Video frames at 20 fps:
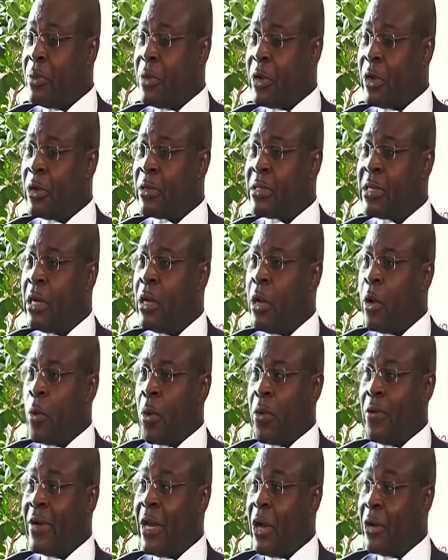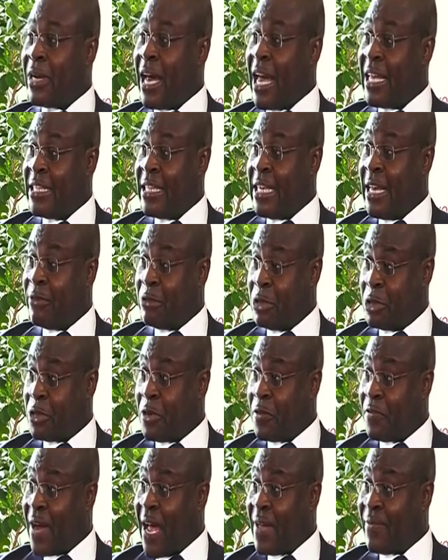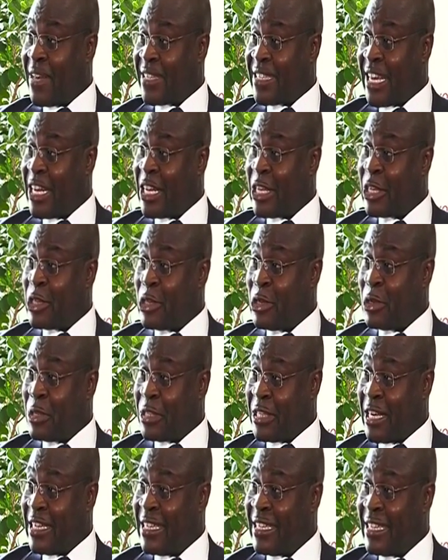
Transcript: because we rely on IGF to survive as an institution.